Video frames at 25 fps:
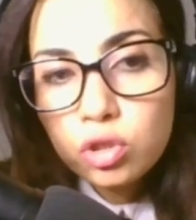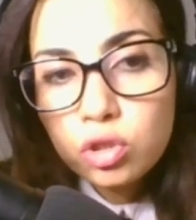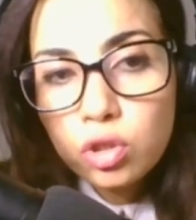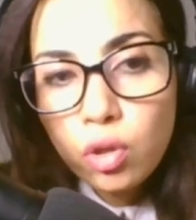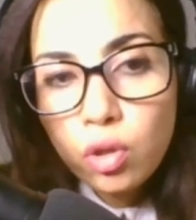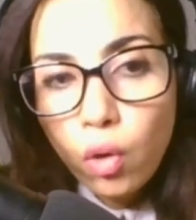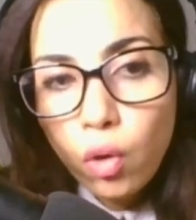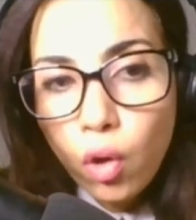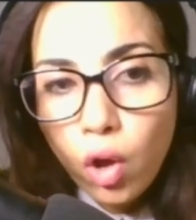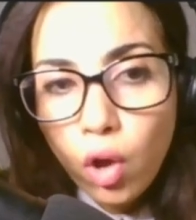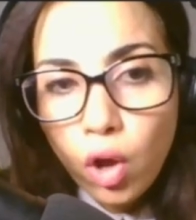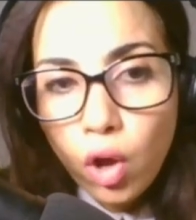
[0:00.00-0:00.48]
the
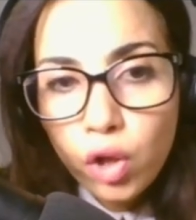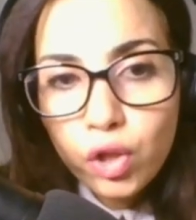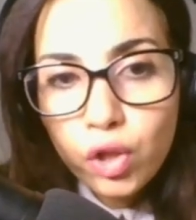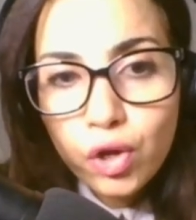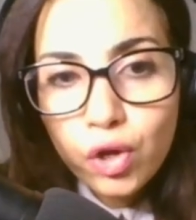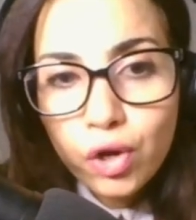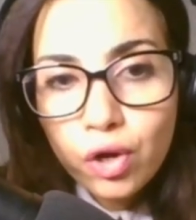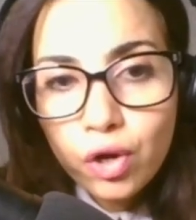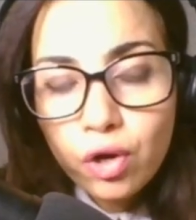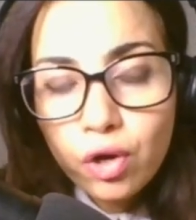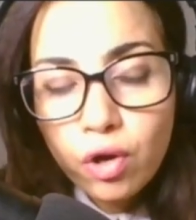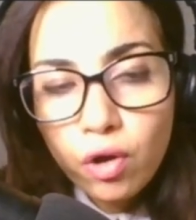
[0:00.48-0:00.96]

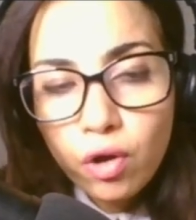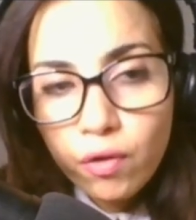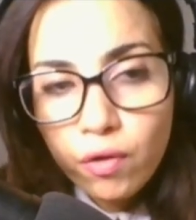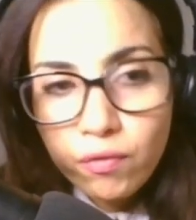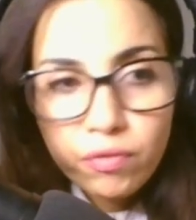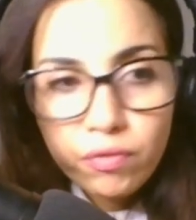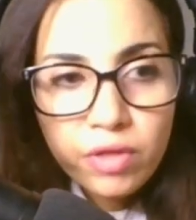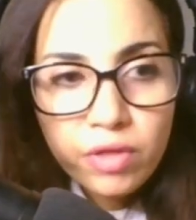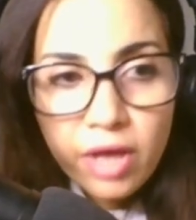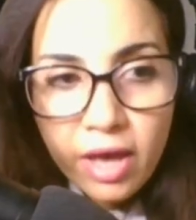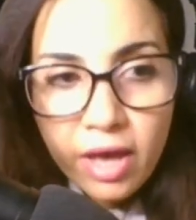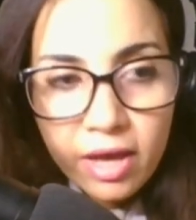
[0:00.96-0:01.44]
color of
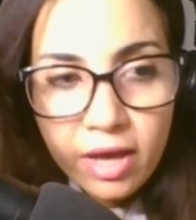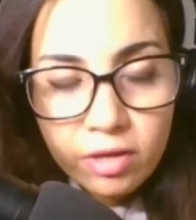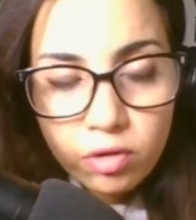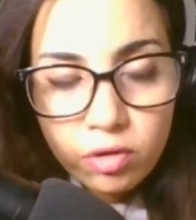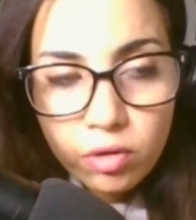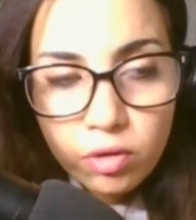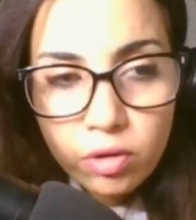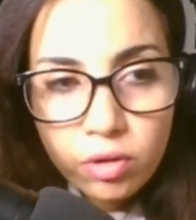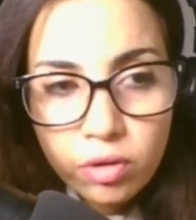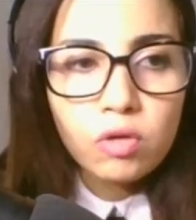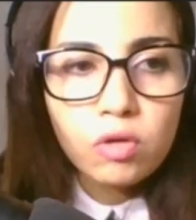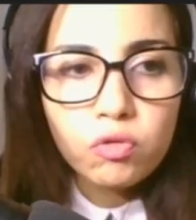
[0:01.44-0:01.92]
the
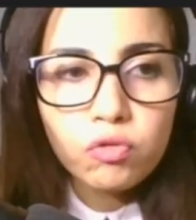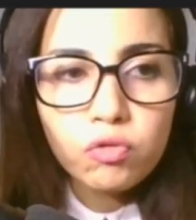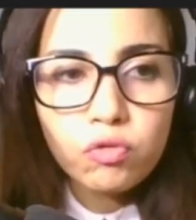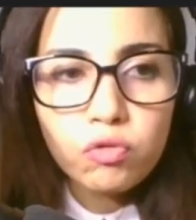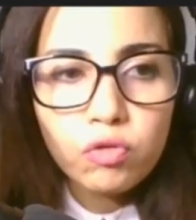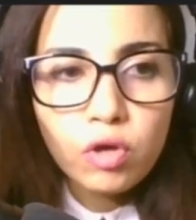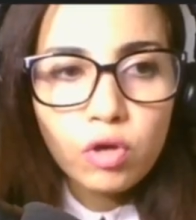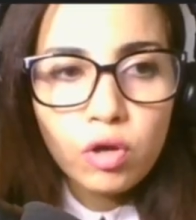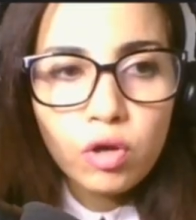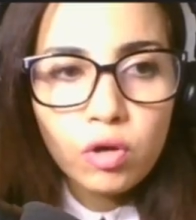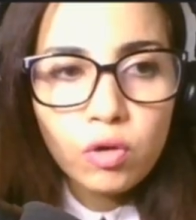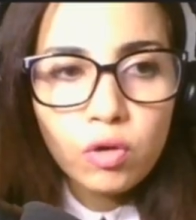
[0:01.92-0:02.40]
header.
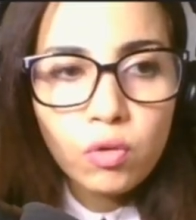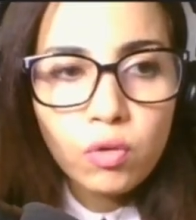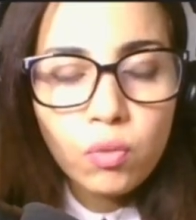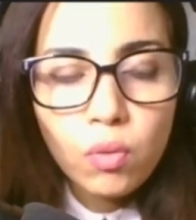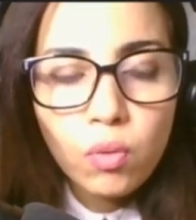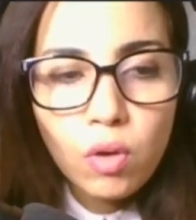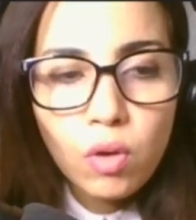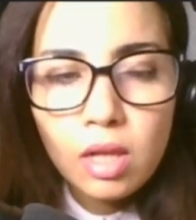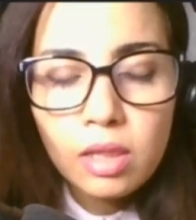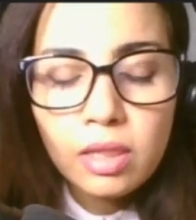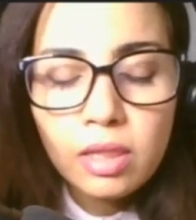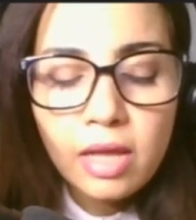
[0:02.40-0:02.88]
So
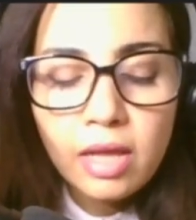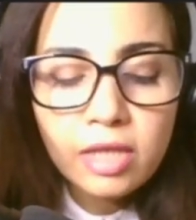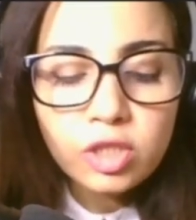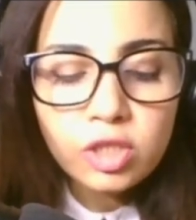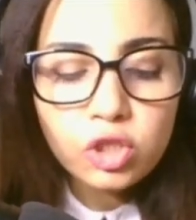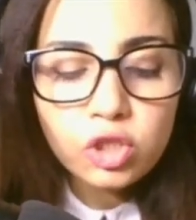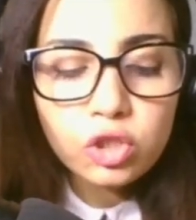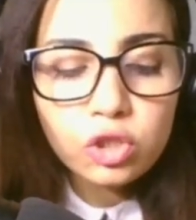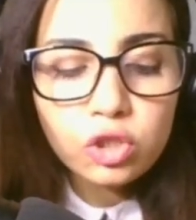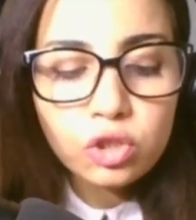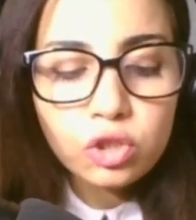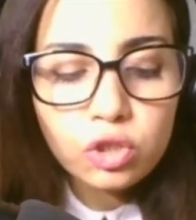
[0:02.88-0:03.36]

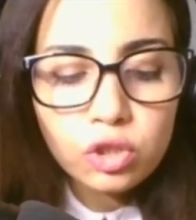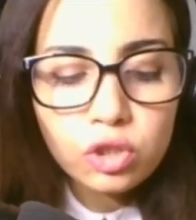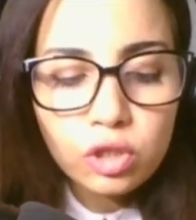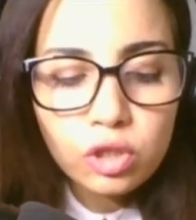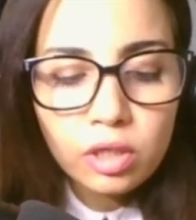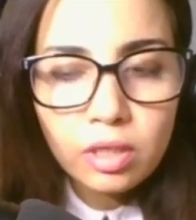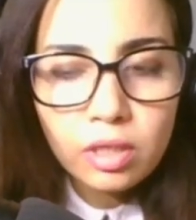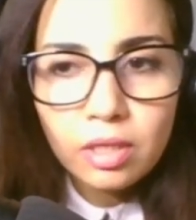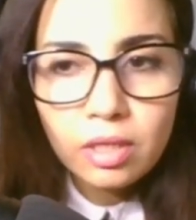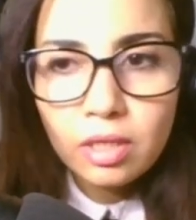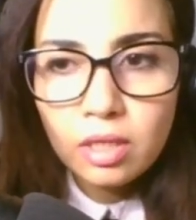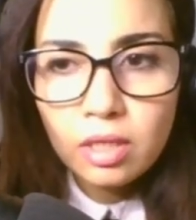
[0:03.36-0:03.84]
let's
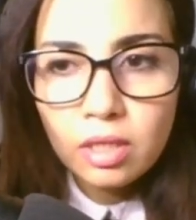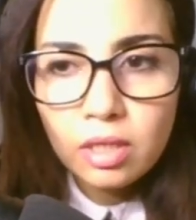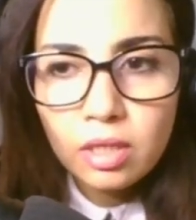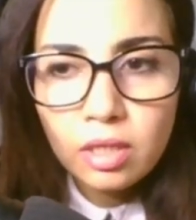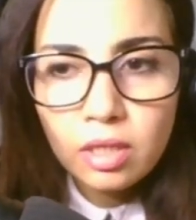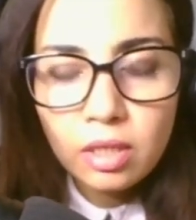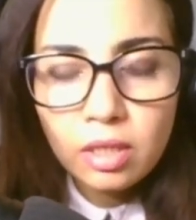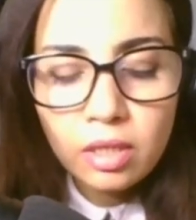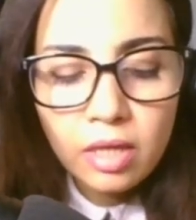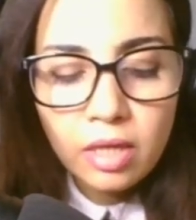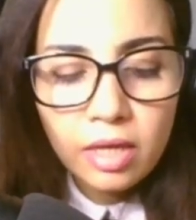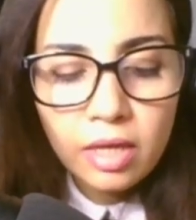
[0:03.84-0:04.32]

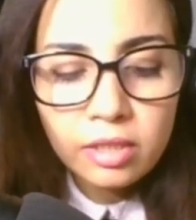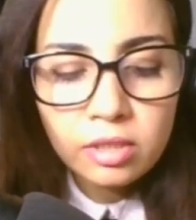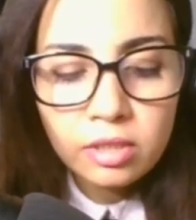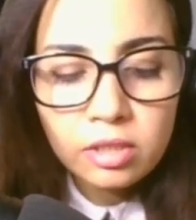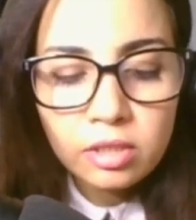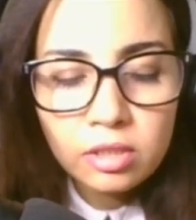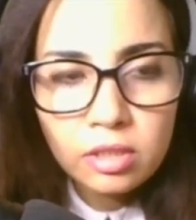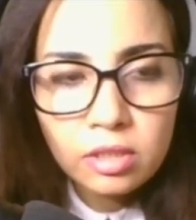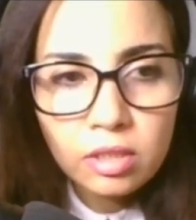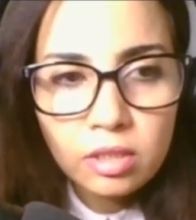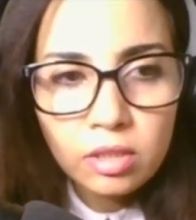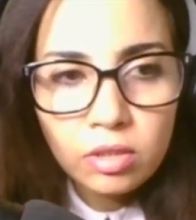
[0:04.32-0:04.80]

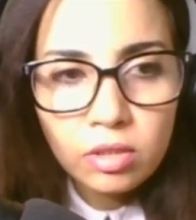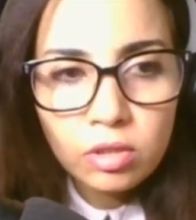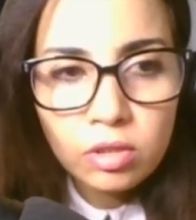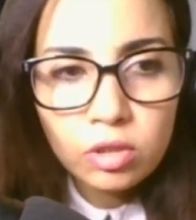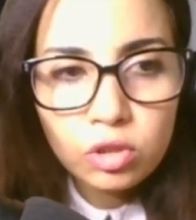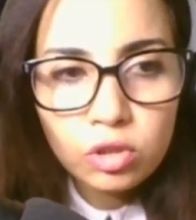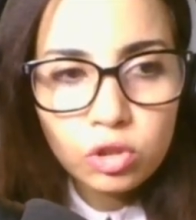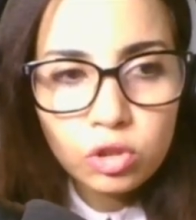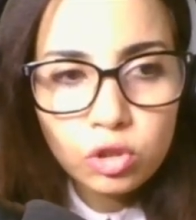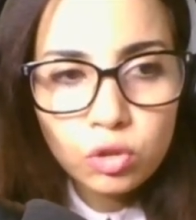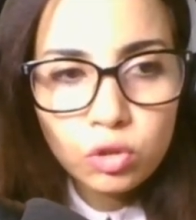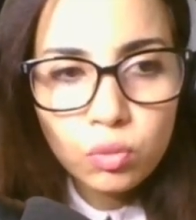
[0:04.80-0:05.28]
get the
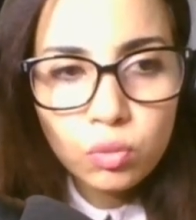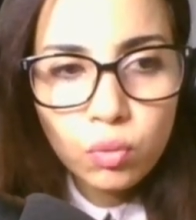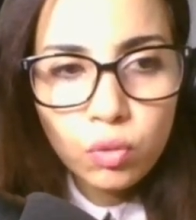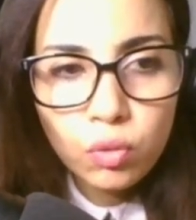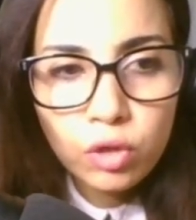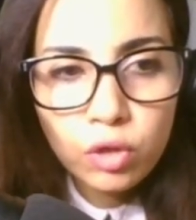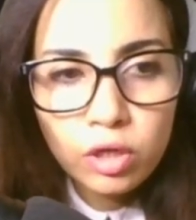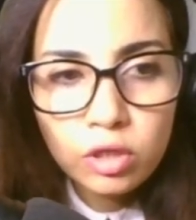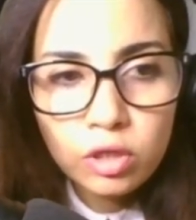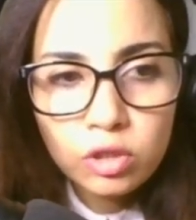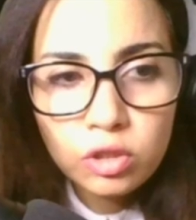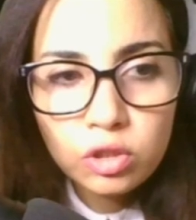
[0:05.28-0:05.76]

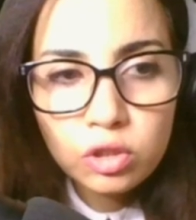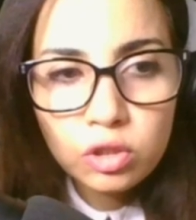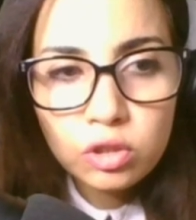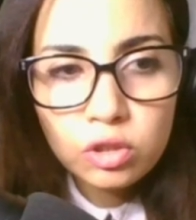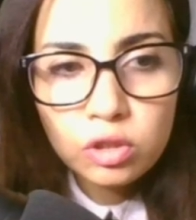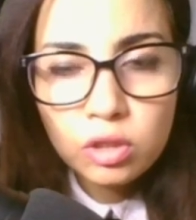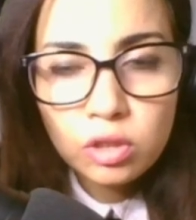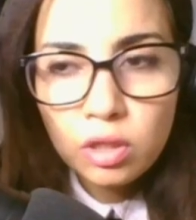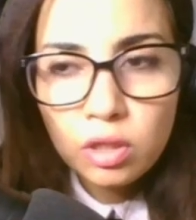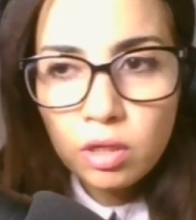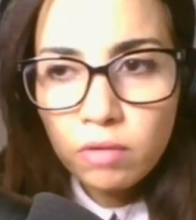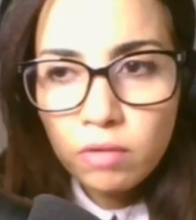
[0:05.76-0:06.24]

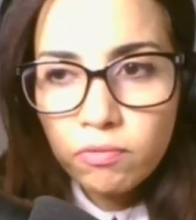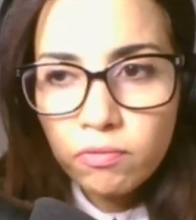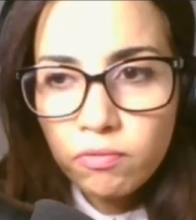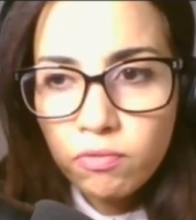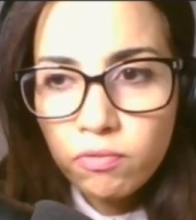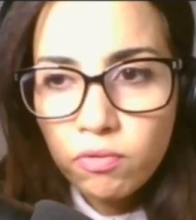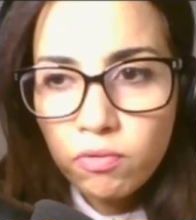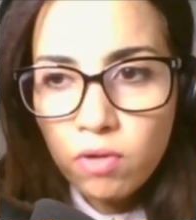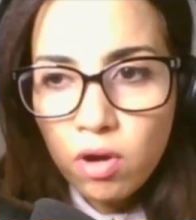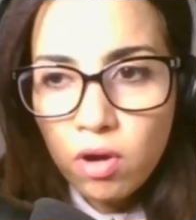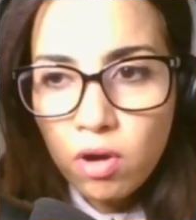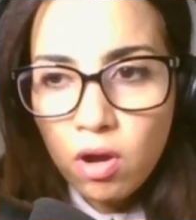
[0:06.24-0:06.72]
choice
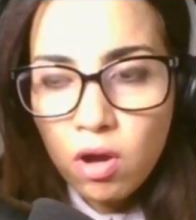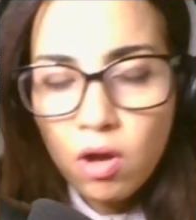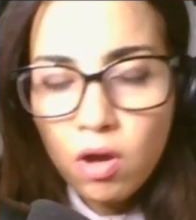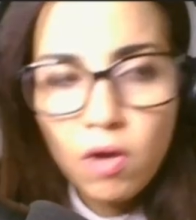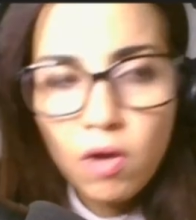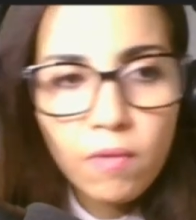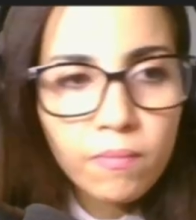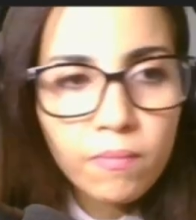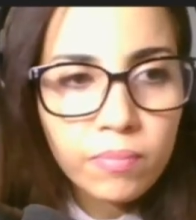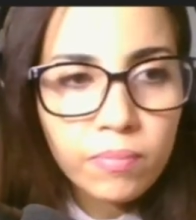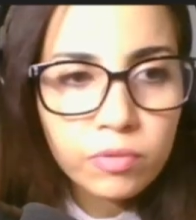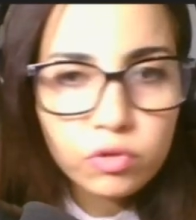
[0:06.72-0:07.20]

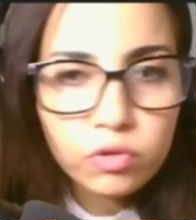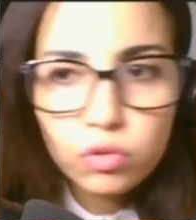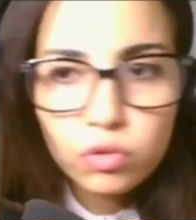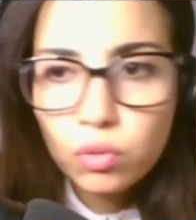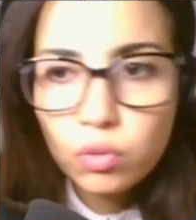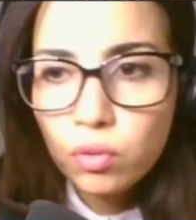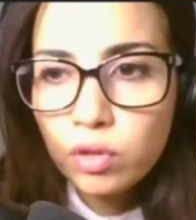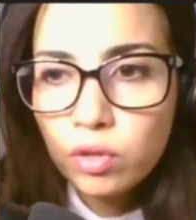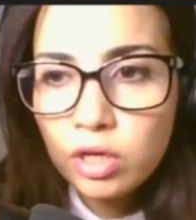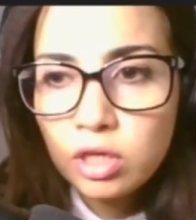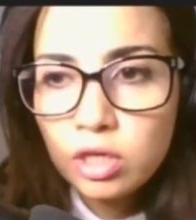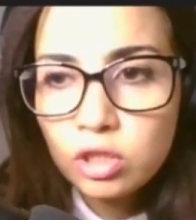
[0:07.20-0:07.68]
from
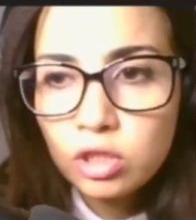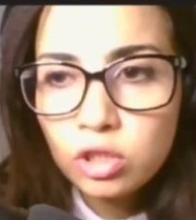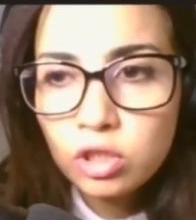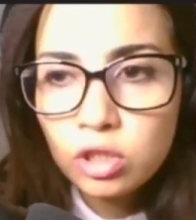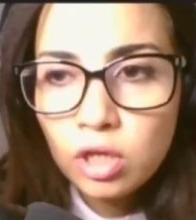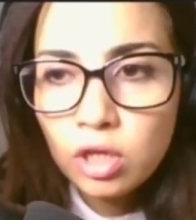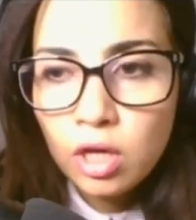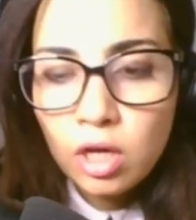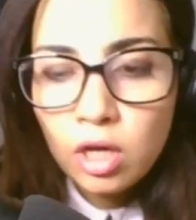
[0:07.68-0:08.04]
storage.